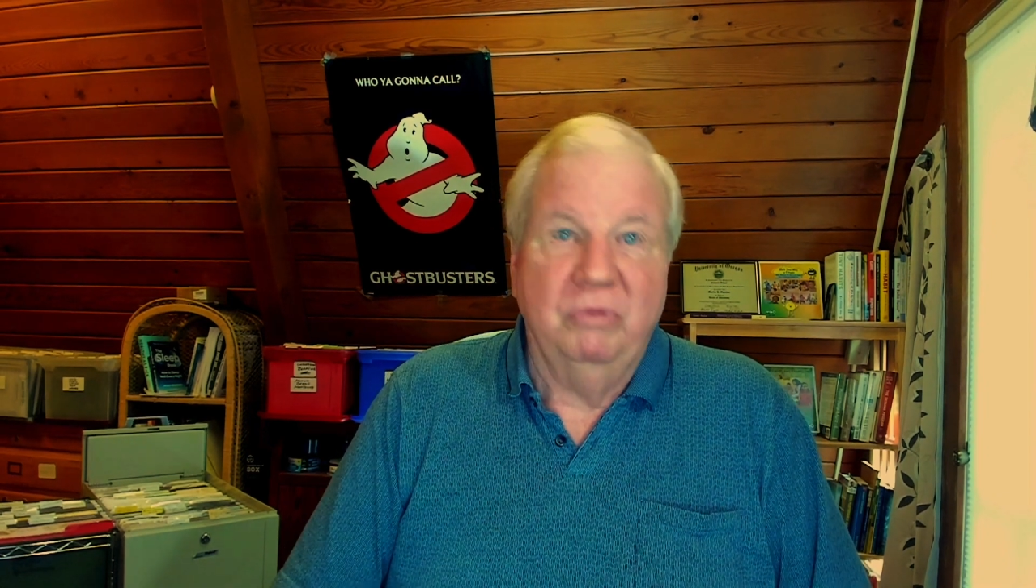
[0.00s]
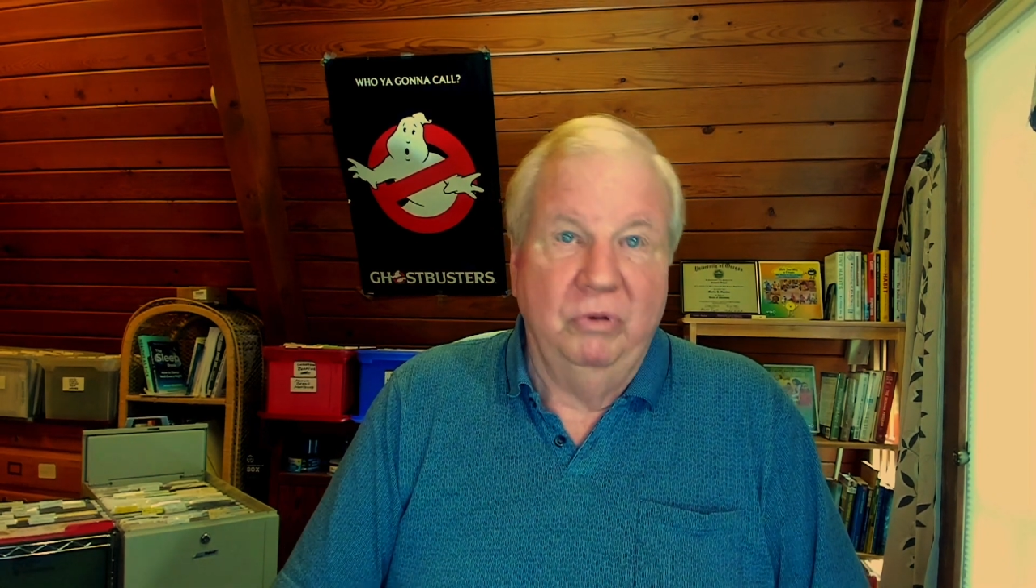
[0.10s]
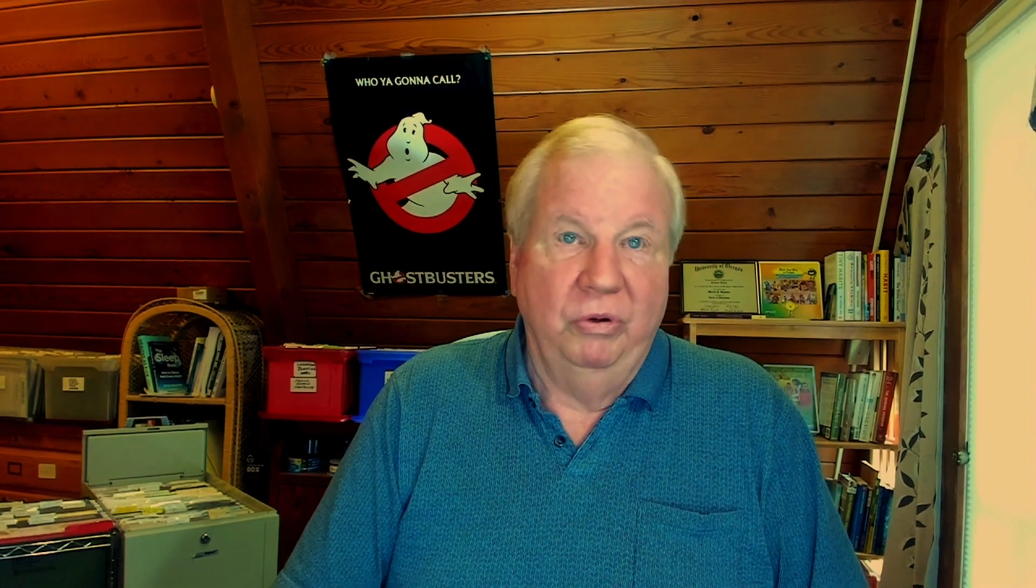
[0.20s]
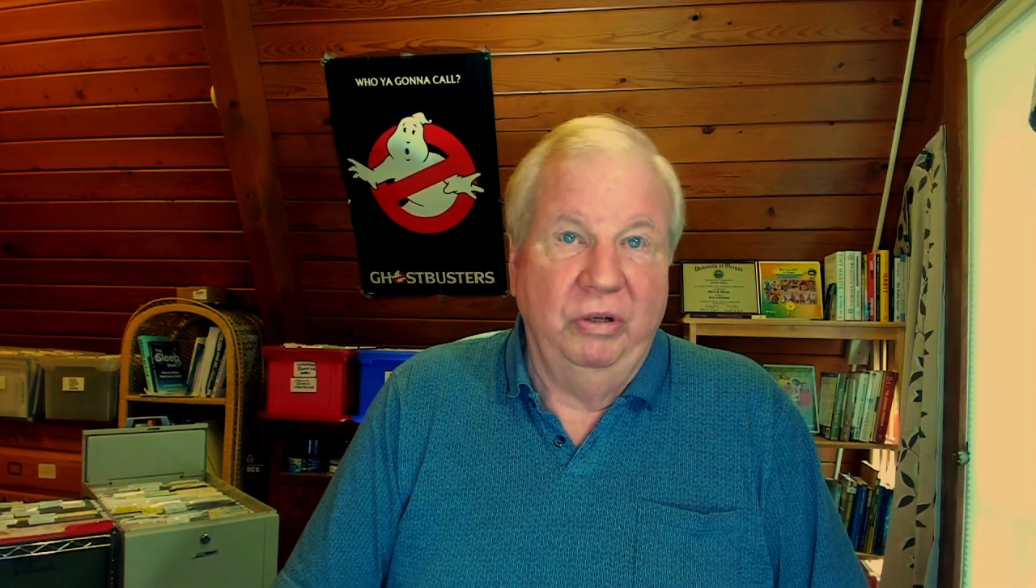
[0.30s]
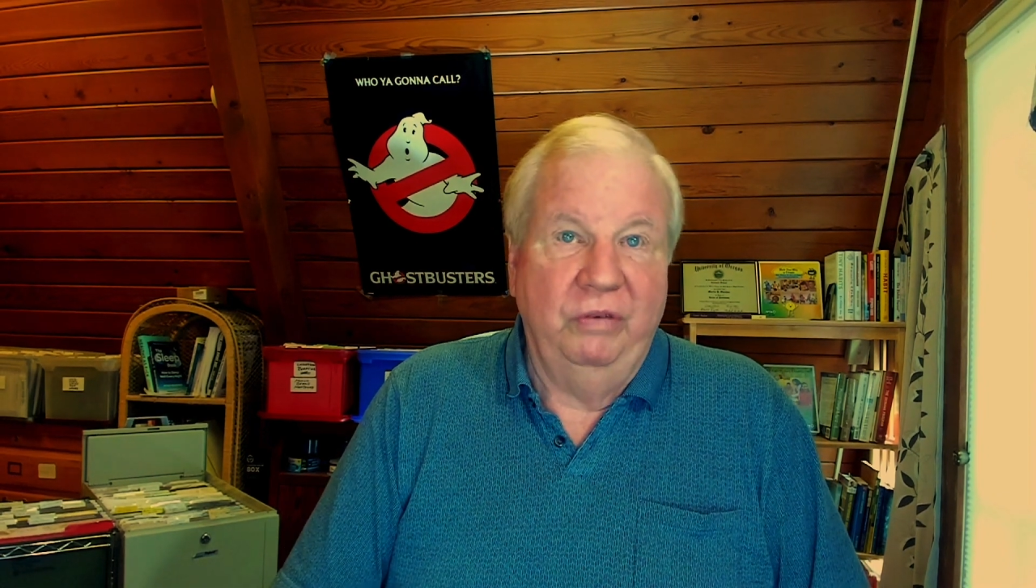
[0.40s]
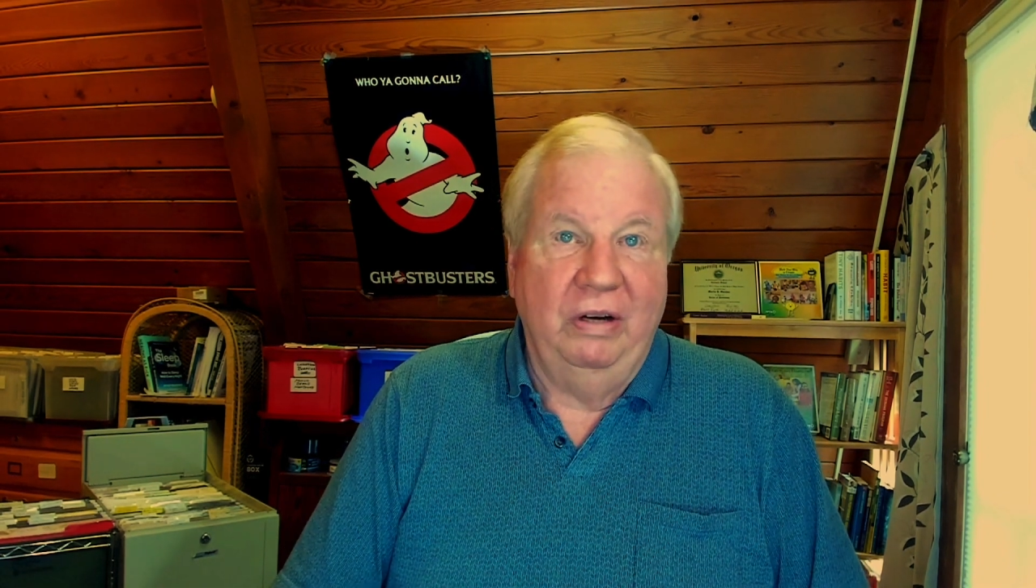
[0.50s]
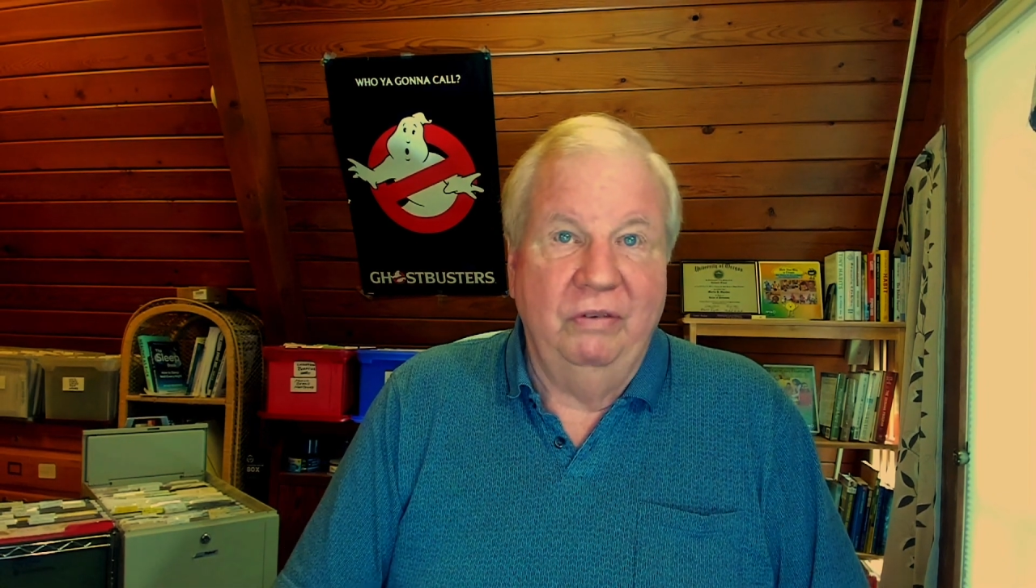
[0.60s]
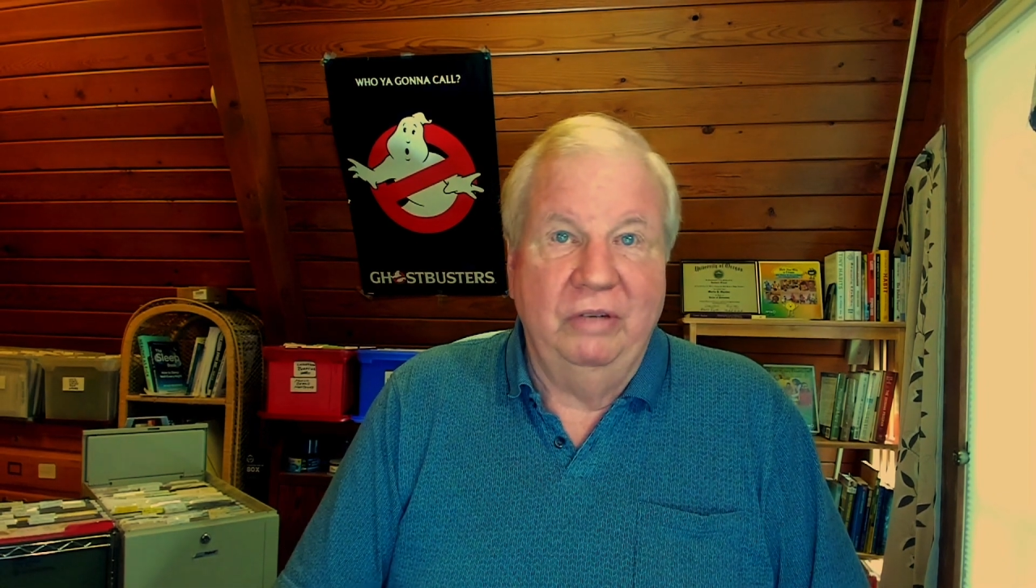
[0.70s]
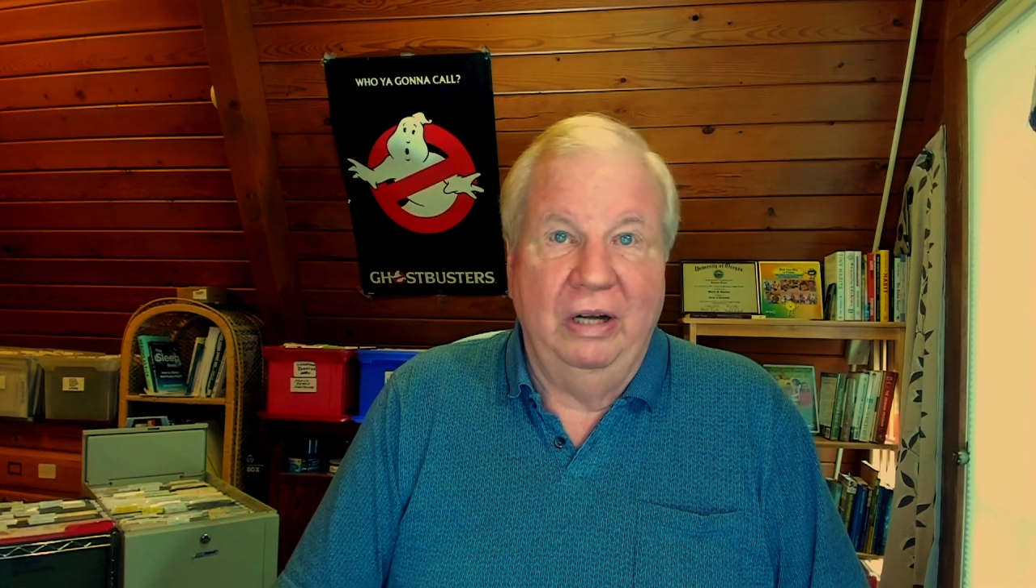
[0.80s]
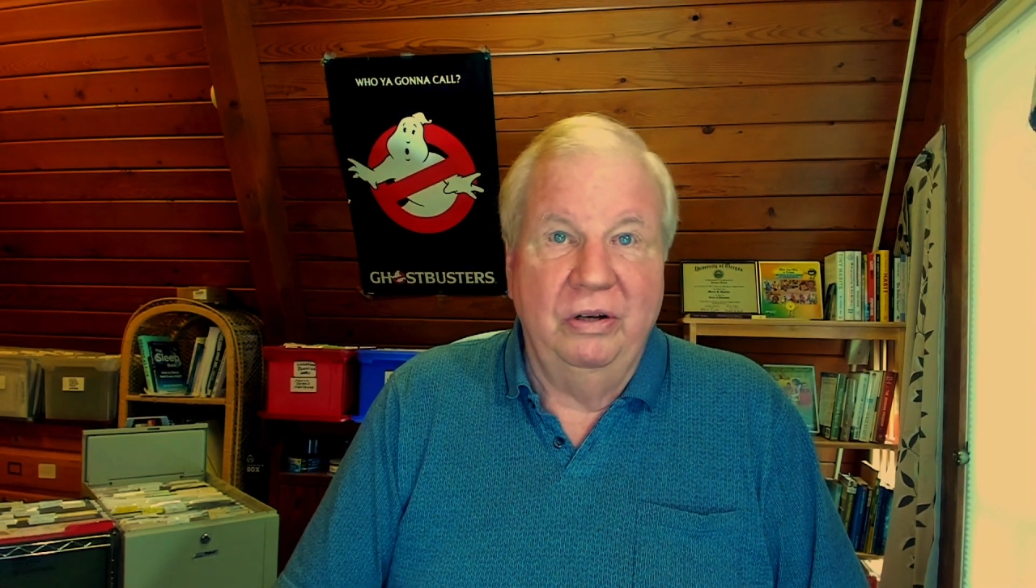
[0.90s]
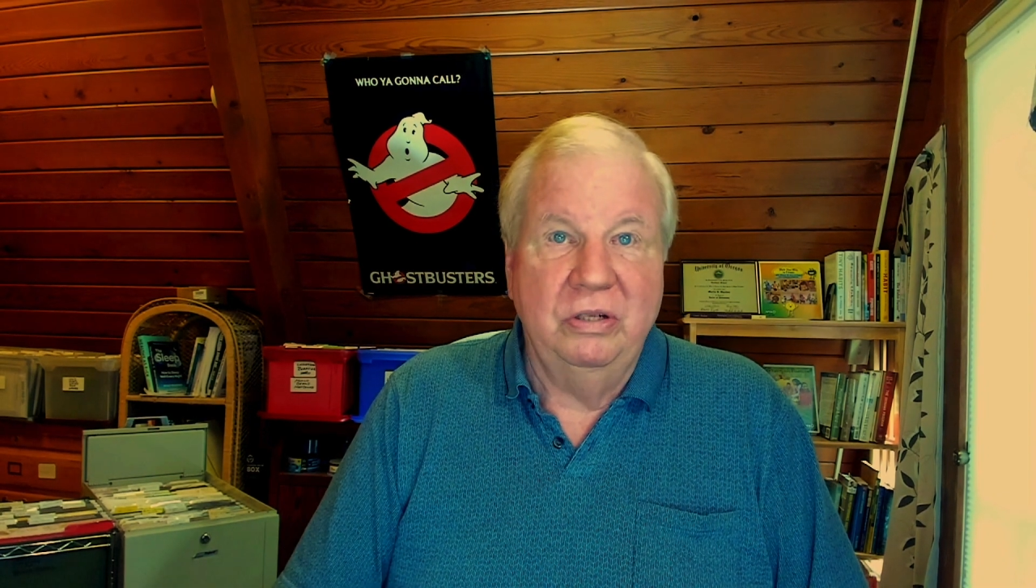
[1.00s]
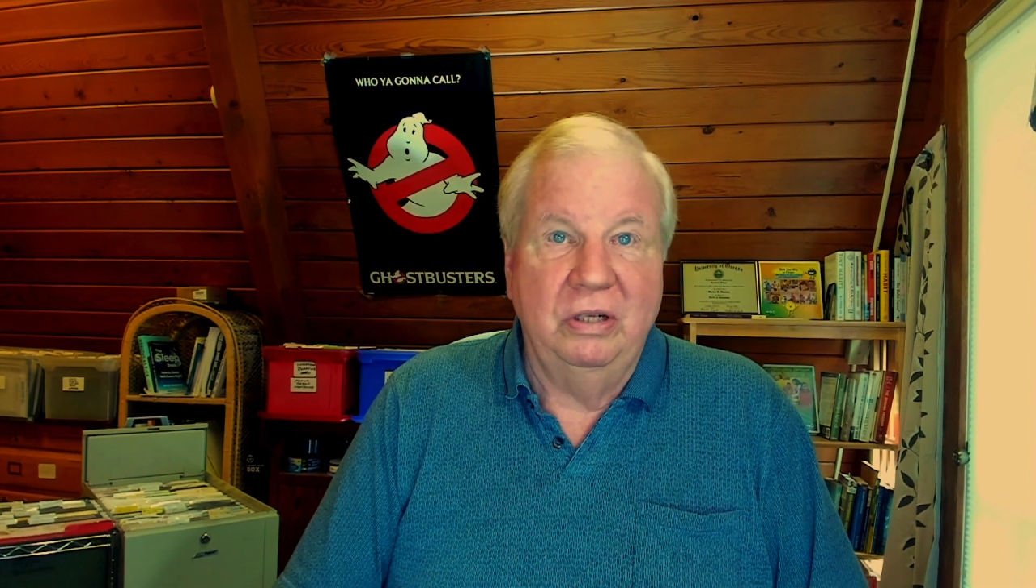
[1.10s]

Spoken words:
Donate $5